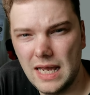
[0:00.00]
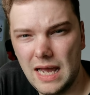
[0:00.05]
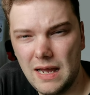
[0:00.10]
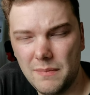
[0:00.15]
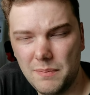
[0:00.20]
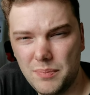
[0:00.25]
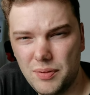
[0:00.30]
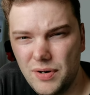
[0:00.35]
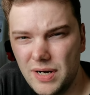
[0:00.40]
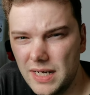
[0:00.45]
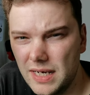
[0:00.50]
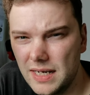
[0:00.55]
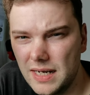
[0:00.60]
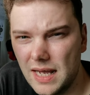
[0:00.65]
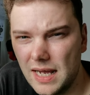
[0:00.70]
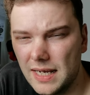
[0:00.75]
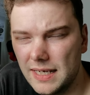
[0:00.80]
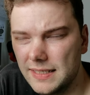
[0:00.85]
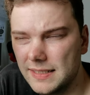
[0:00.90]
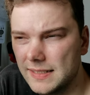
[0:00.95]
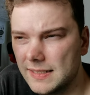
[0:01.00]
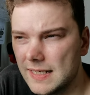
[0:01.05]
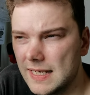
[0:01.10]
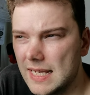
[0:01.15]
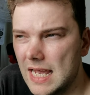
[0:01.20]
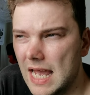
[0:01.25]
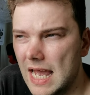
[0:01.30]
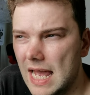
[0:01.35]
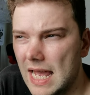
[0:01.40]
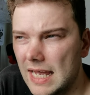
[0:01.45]
are pretty nice.
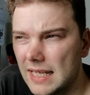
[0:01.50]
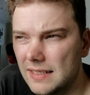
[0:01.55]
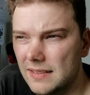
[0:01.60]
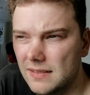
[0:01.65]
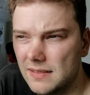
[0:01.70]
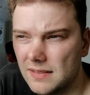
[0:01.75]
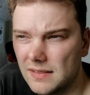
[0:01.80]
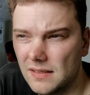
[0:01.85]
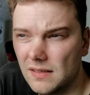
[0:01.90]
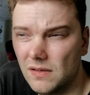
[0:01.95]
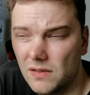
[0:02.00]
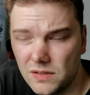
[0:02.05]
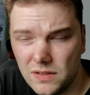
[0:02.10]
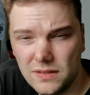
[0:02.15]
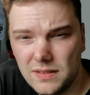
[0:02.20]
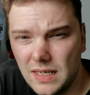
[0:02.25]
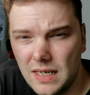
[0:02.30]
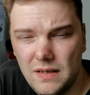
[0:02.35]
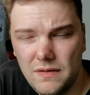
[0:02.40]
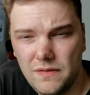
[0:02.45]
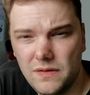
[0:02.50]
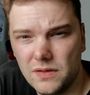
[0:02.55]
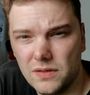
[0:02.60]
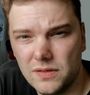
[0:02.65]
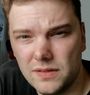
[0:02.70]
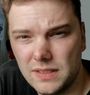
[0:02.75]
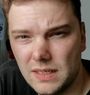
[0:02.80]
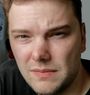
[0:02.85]
And also telephoto.